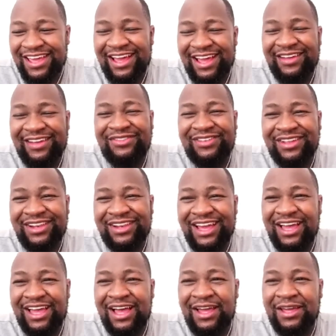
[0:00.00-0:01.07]
I feel
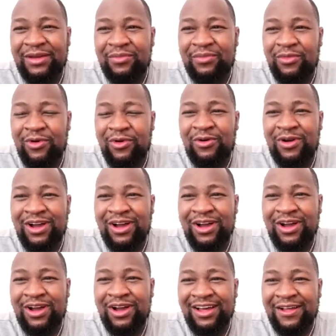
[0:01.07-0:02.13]
like I am more
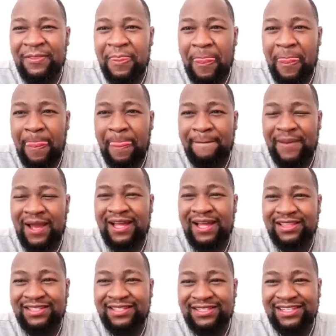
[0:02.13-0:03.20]
behind the
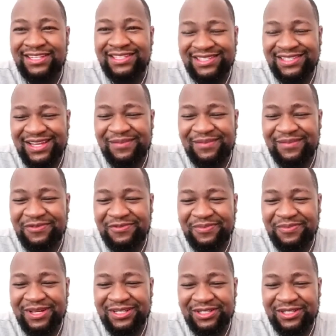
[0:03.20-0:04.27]
scenes type of
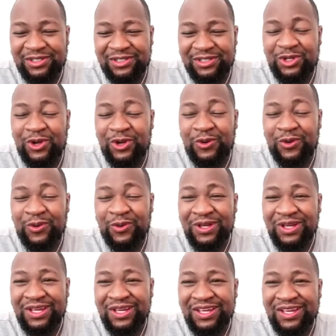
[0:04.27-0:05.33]
person.
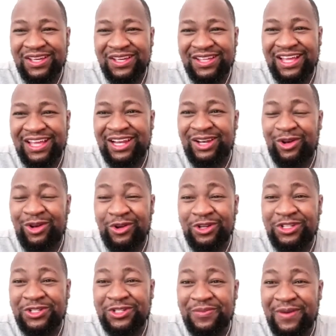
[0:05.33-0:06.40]
So that
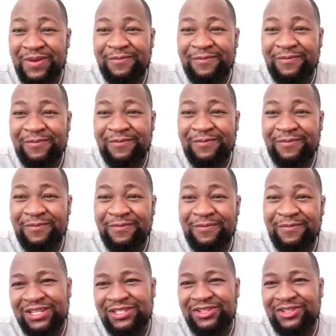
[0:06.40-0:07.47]
launched my media
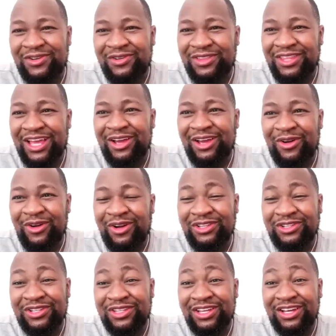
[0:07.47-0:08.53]
company. So thank
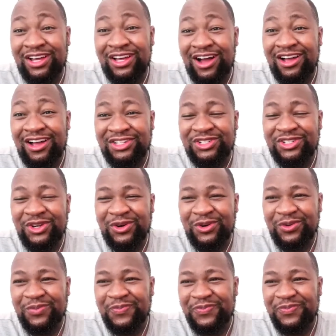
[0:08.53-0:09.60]
God to the car
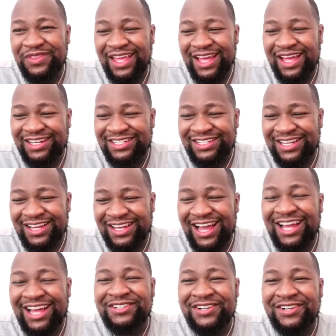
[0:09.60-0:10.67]
show that
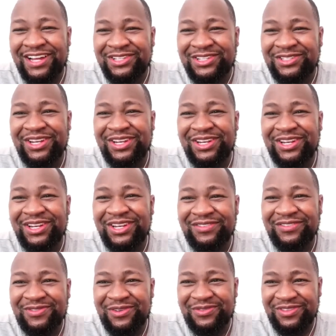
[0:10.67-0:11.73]
I tried to lift
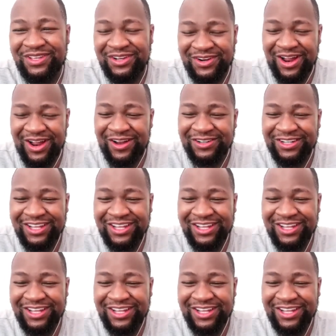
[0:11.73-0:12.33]
off the ground.